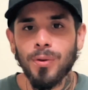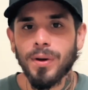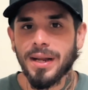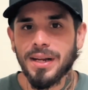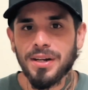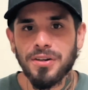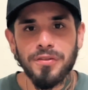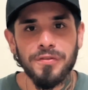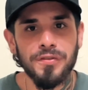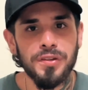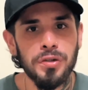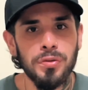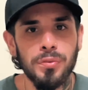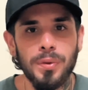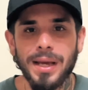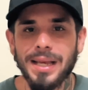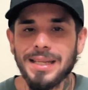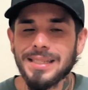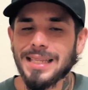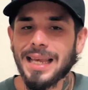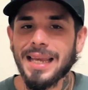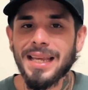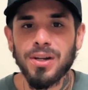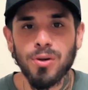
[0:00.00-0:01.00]
interview
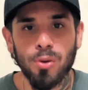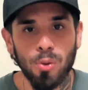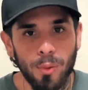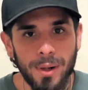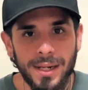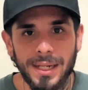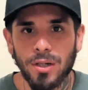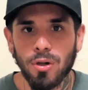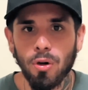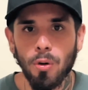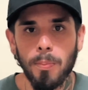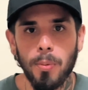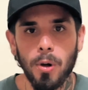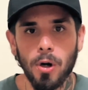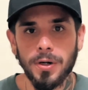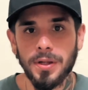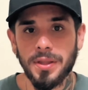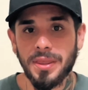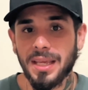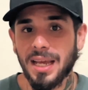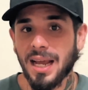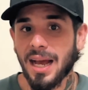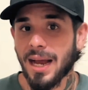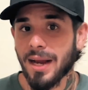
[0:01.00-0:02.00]
is a critical part
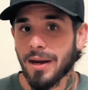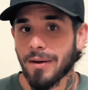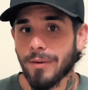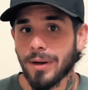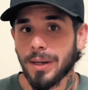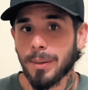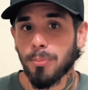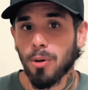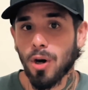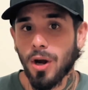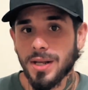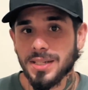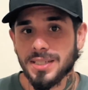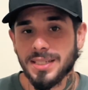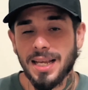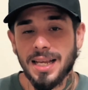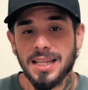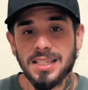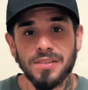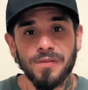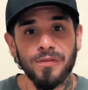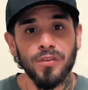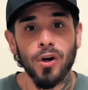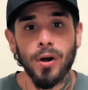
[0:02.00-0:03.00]
of the hiring
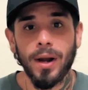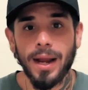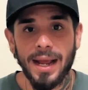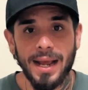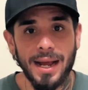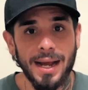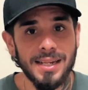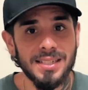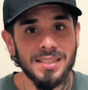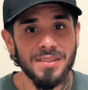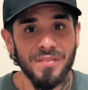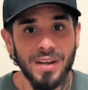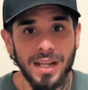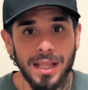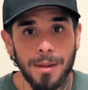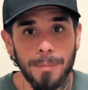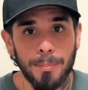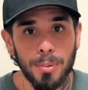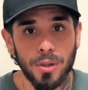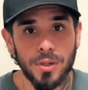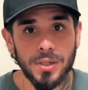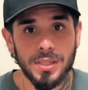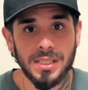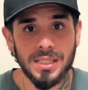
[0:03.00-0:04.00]
process for AI
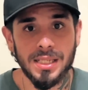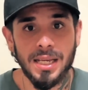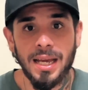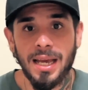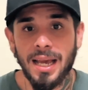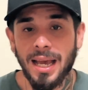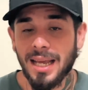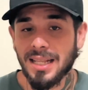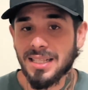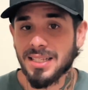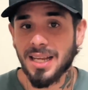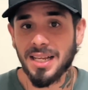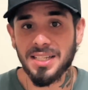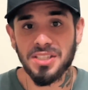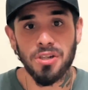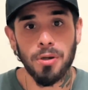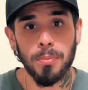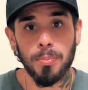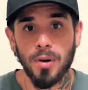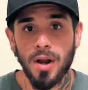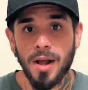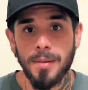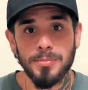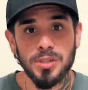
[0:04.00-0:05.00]
developers. It tests your
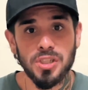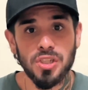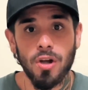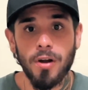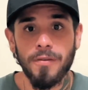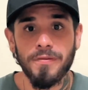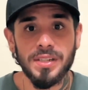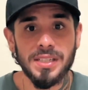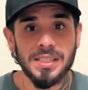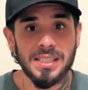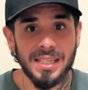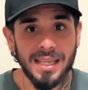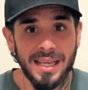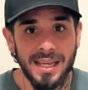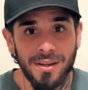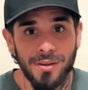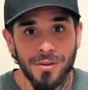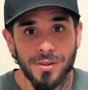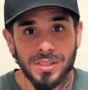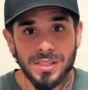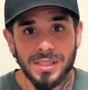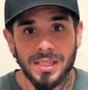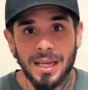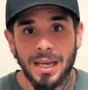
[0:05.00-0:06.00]
problem-solving
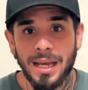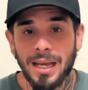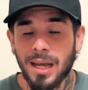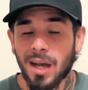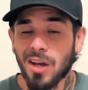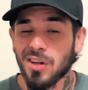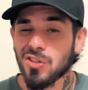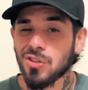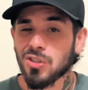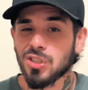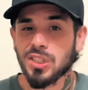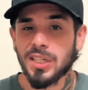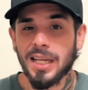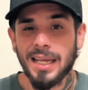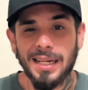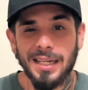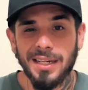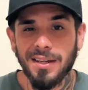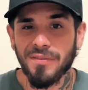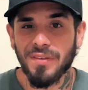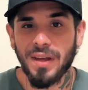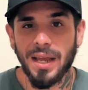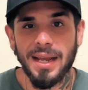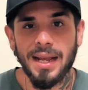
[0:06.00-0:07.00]
skills,
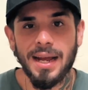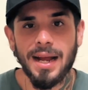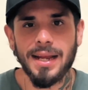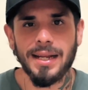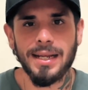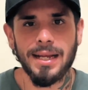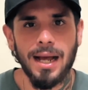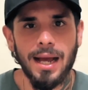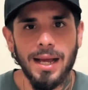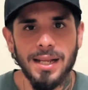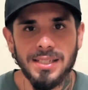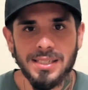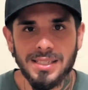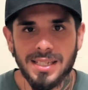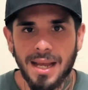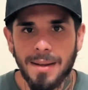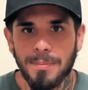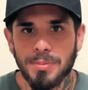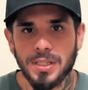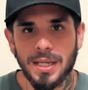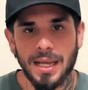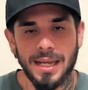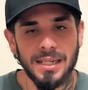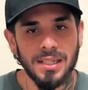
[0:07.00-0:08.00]
understanding of AI
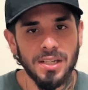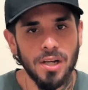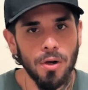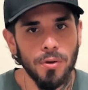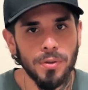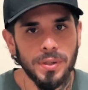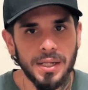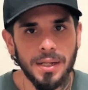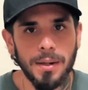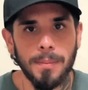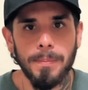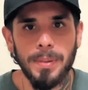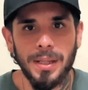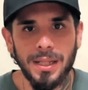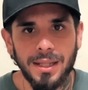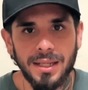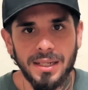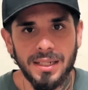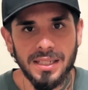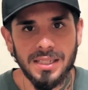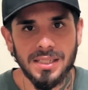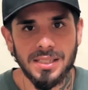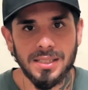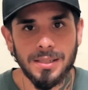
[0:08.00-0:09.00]
concepts, and coding
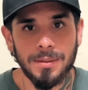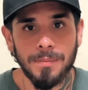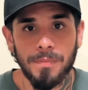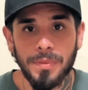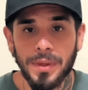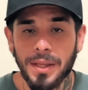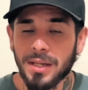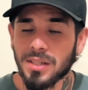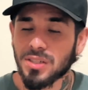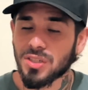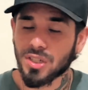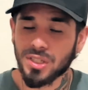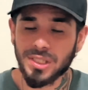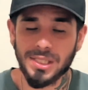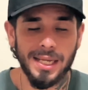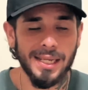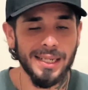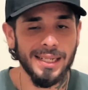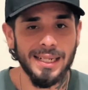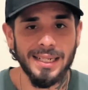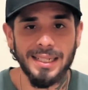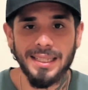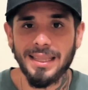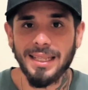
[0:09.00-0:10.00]
abilities. Just
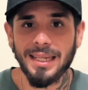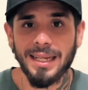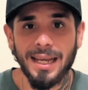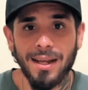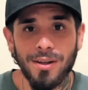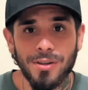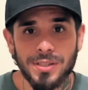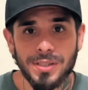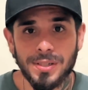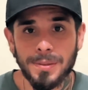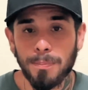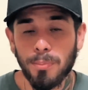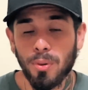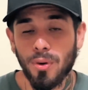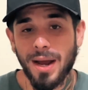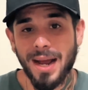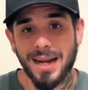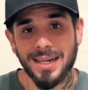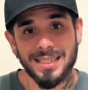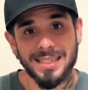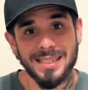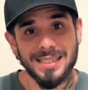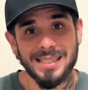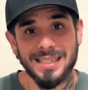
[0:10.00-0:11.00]
like anything else,
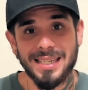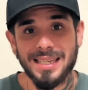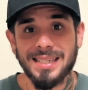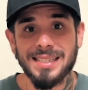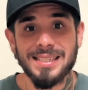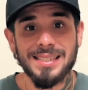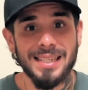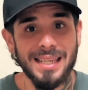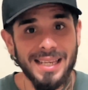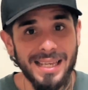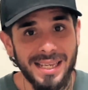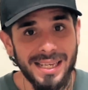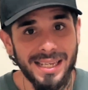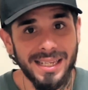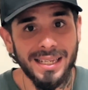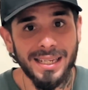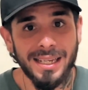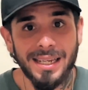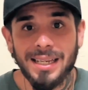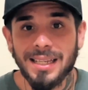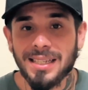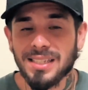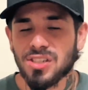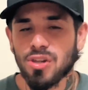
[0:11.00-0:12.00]
practice is key.
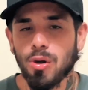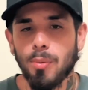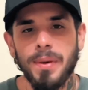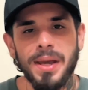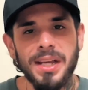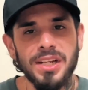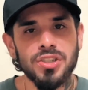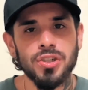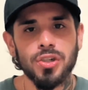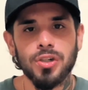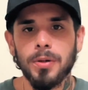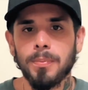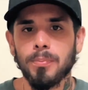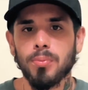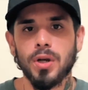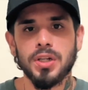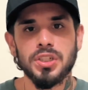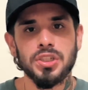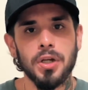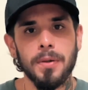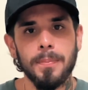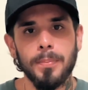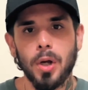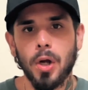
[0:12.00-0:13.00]
So make sure to
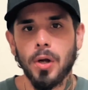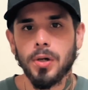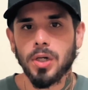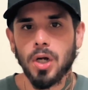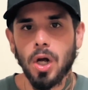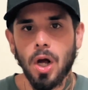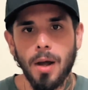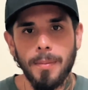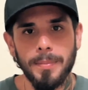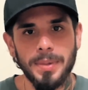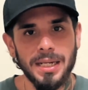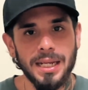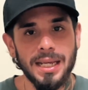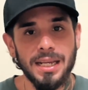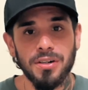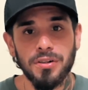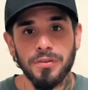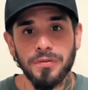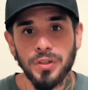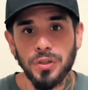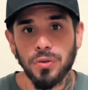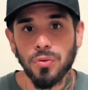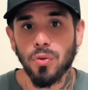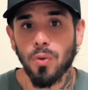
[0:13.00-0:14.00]
brush up on common
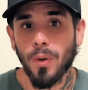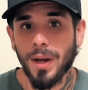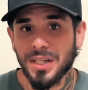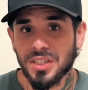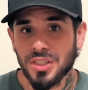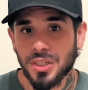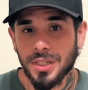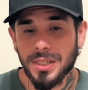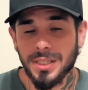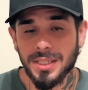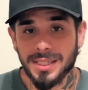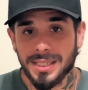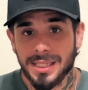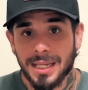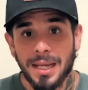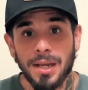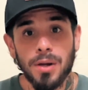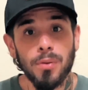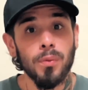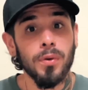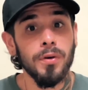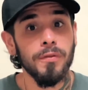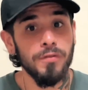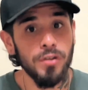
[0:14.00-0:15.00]
interview questions,
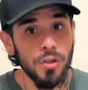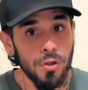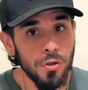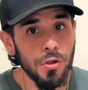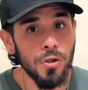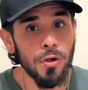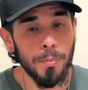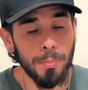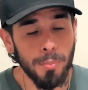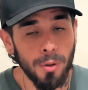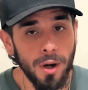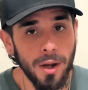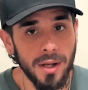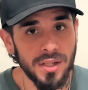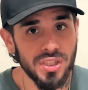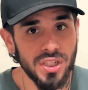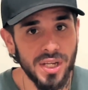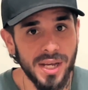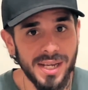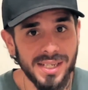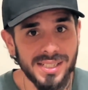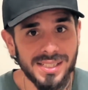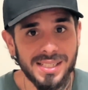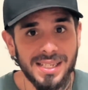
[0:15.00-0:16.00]
review your
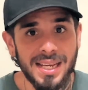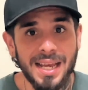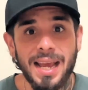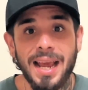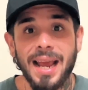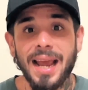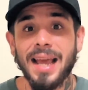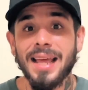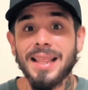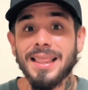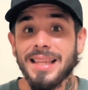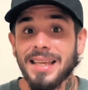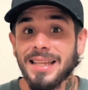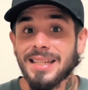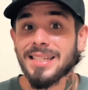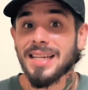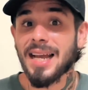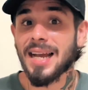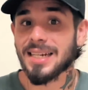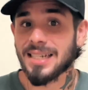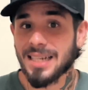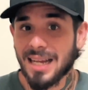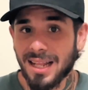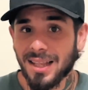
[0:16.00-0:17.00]
projects, and the
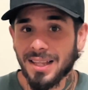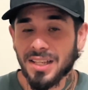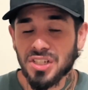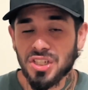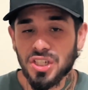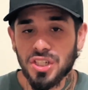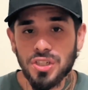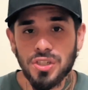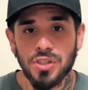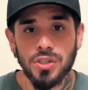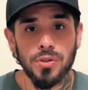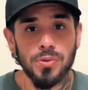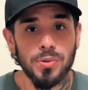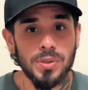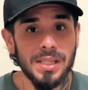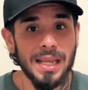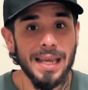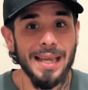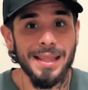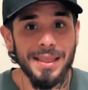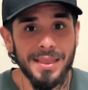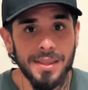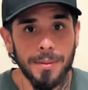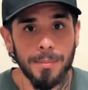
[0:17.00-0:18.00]
technologies used
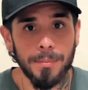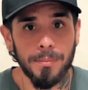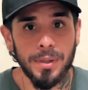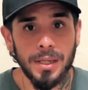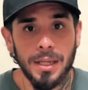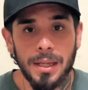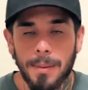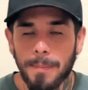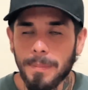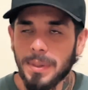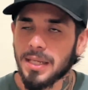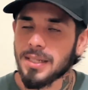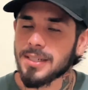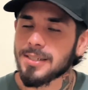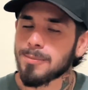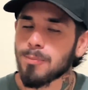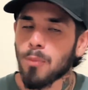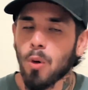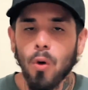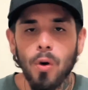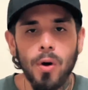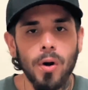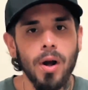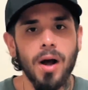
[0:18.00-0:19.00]
in them, because
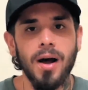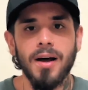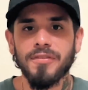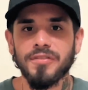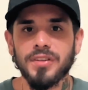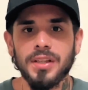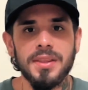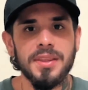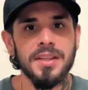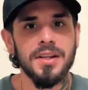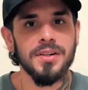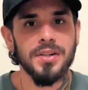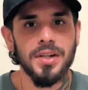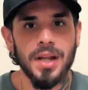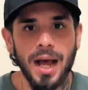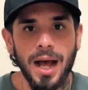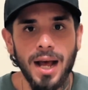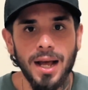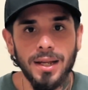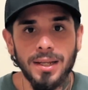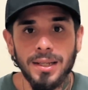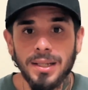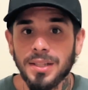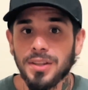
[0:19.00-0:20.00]
more often than
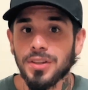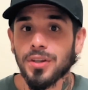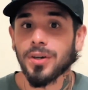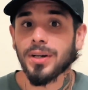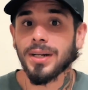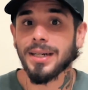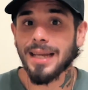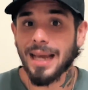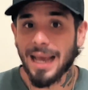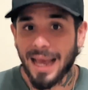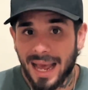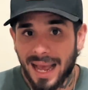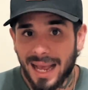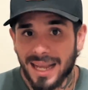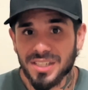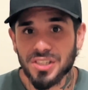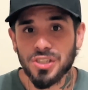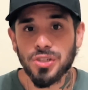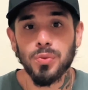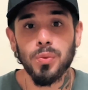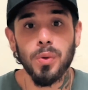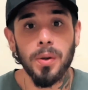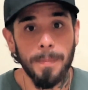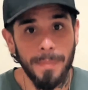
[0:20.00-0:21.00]
not, they're gonna
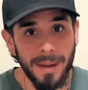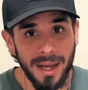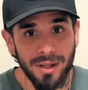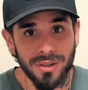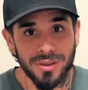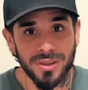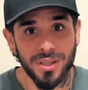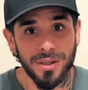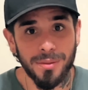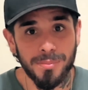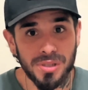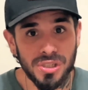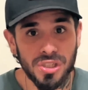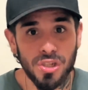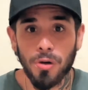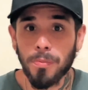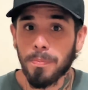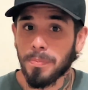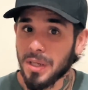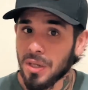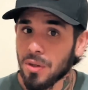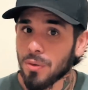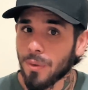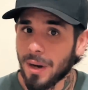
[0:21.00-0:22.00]
ask you about them, so
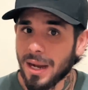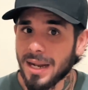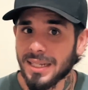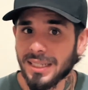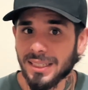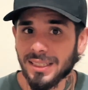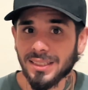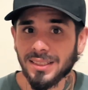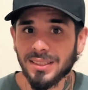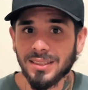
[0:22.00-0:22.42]
be ready.